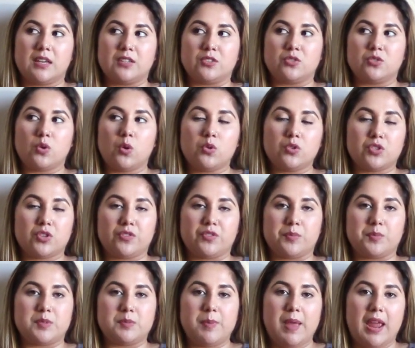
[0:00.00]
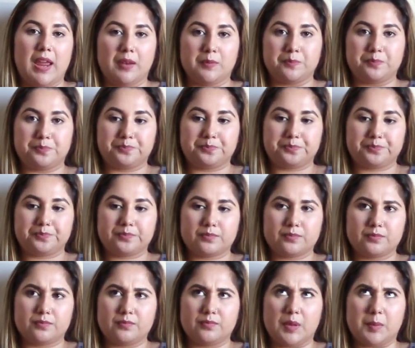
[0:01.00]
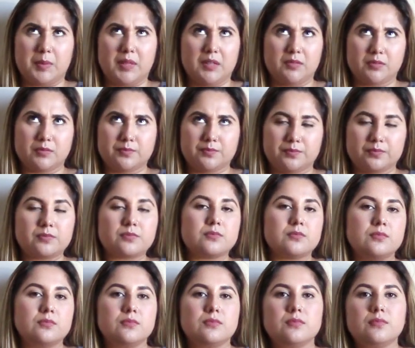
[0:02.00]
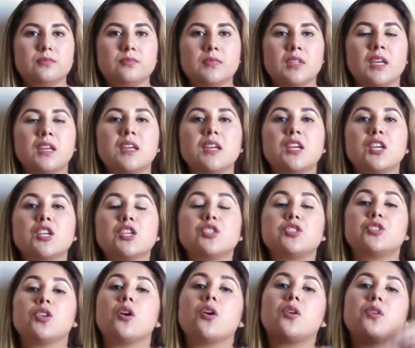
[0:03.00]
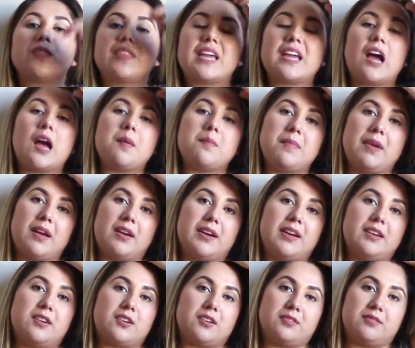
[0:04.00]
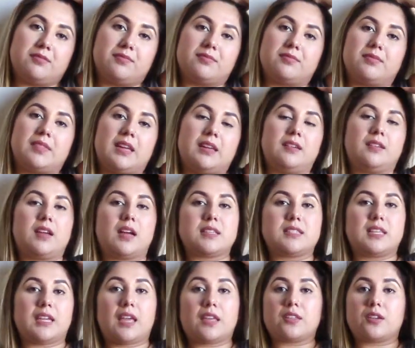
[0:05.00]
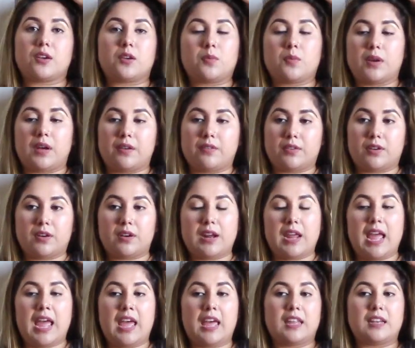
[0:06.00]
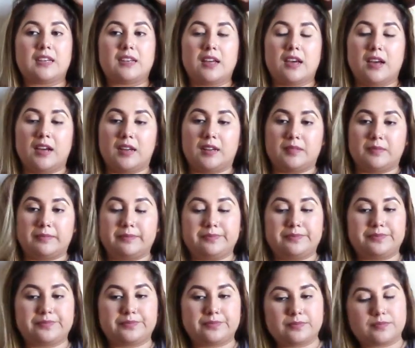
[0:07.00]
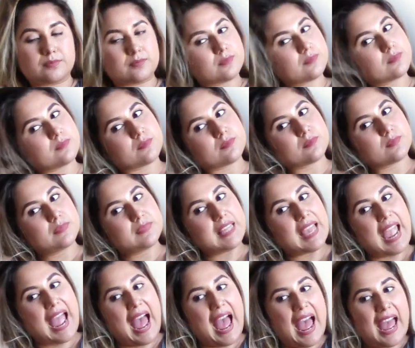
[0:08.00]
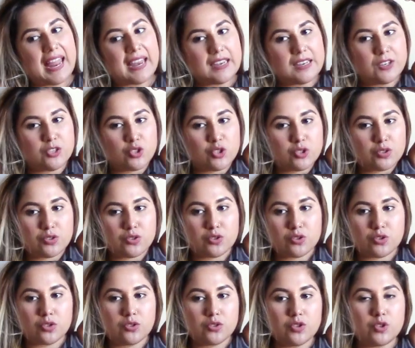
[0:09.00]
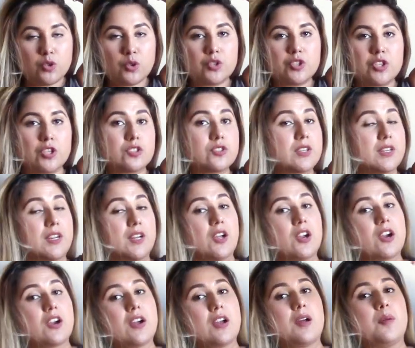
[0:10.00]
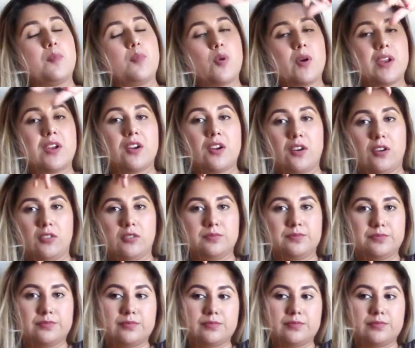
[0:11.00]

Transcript: soldier from Spain, I believe. So they got married, or they got together, or whatever, and they had 2 children, a boy and a girl.